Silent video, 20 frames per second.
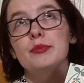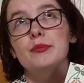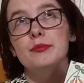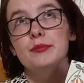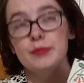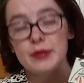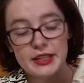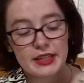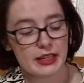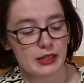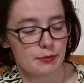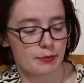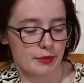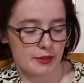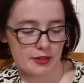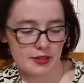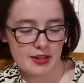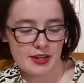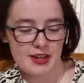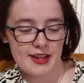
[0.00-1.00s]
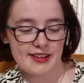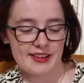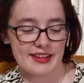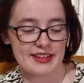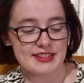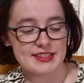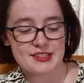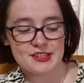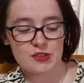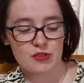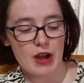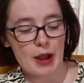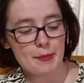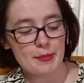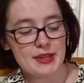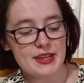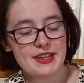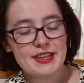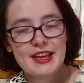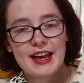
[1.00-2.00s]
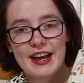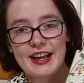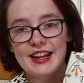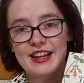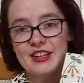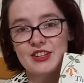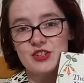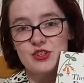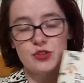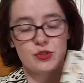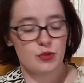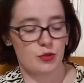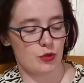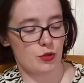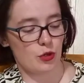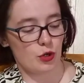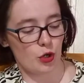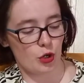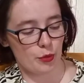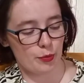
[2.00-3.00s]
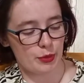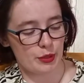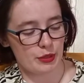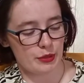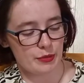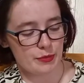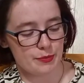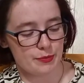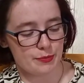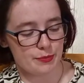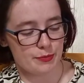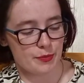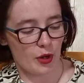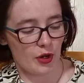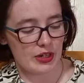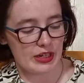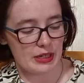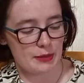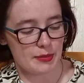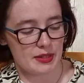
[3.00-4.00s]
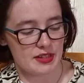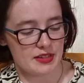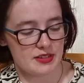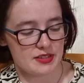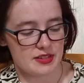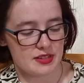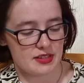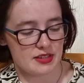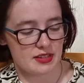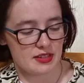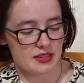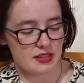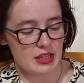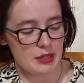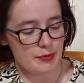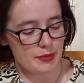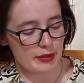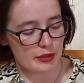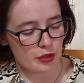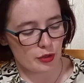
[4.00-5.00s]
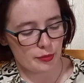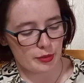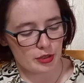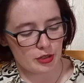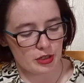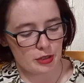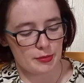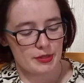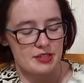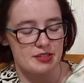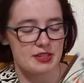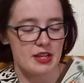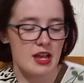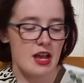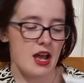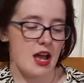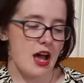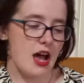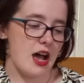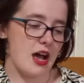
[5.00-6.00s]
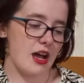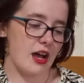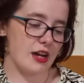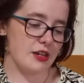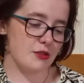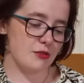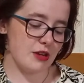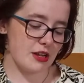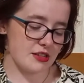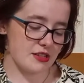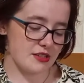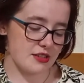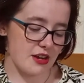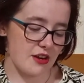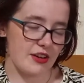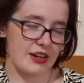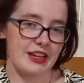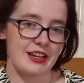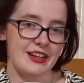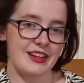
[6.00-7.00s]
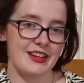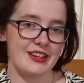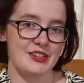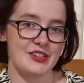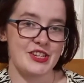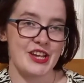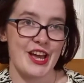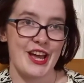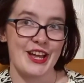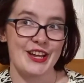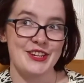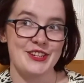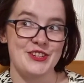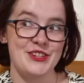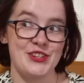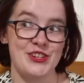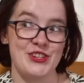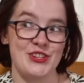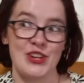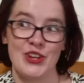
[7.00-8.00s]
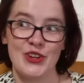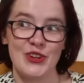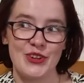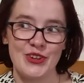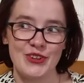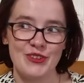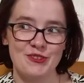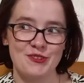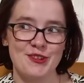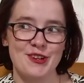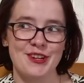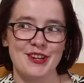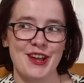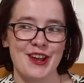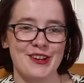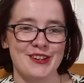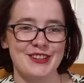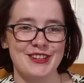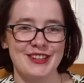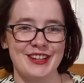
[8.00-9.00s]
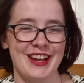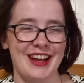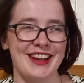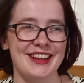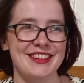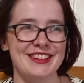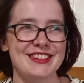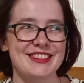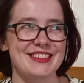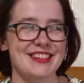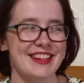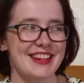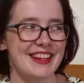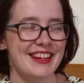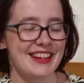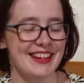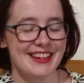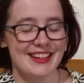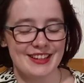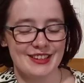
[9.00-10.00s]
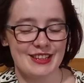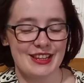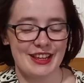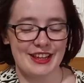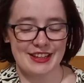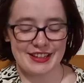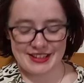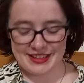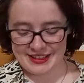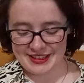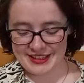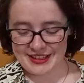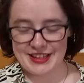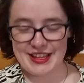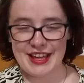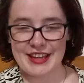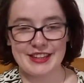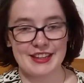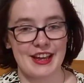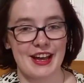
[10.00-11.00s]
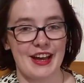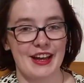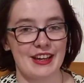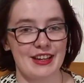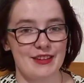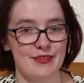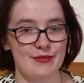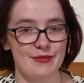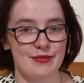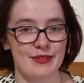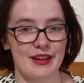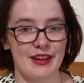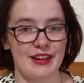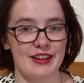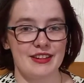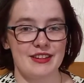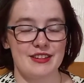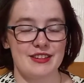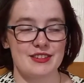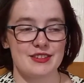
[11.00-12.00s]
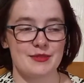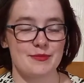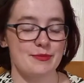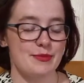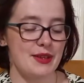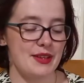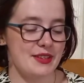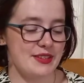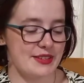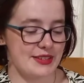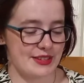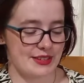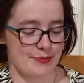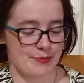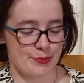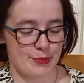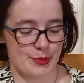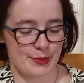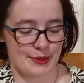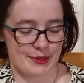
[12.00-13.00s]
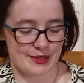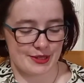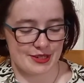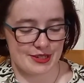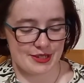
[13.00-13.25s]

Beekeeper, a scrappy guide to urban honeybees. Keeping urban honeybees. I don't necessarily intend to run out and like get a hive and some bees, but